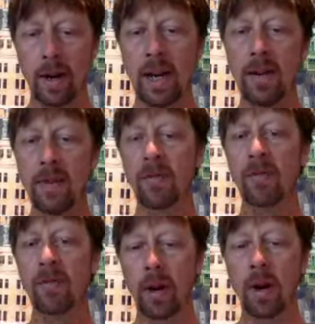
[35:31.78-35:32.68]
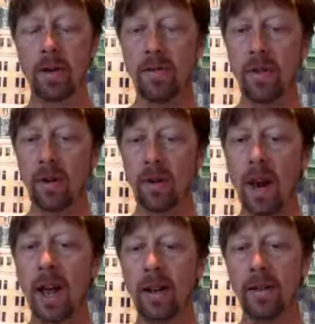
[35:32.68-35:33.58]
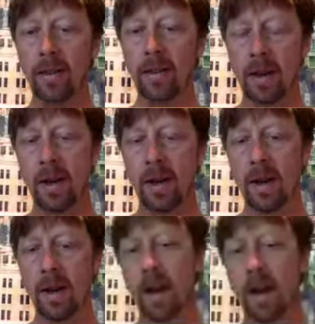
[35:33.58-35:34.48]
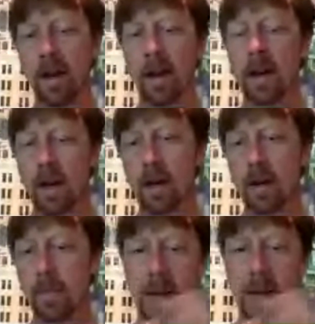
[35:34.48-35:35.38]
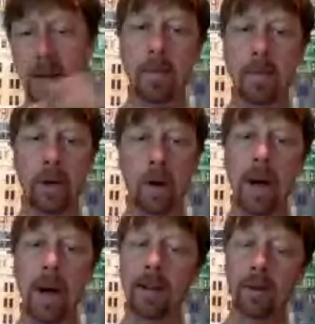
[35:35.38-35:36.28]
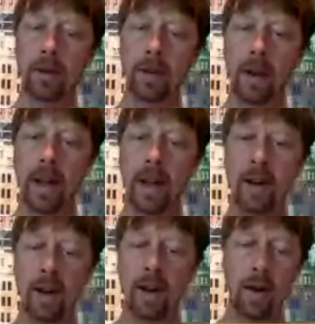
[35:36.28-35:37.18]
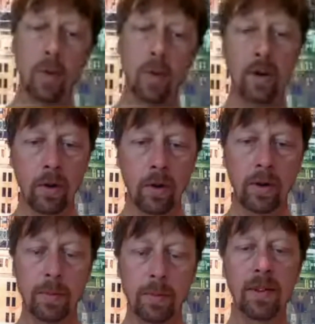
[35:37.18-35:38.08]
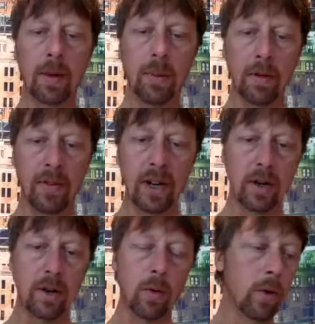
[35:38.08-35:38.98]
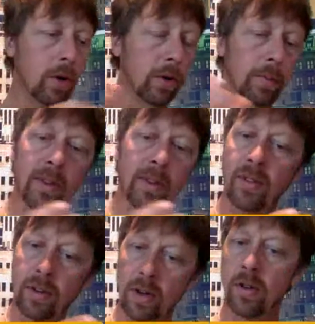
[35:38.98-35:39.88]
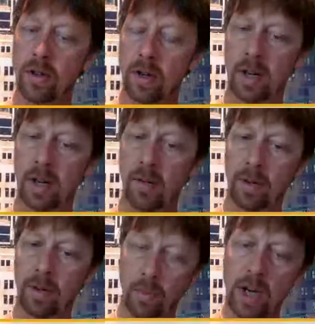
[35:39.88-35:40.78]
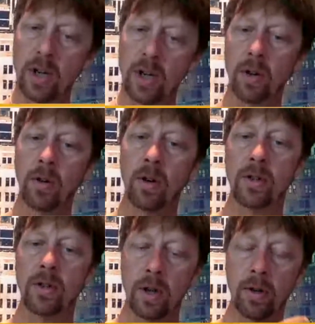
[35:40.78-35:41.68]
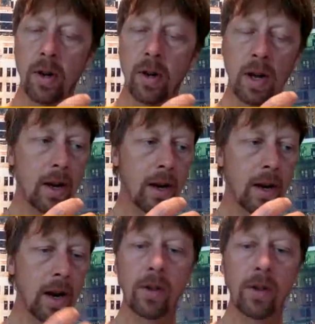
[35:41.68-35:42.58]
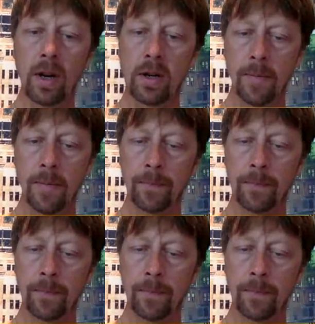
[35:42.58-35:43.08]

even if we are different clans, and then go back to the clan or your specific profession or your specific country, the regional culture, heritage.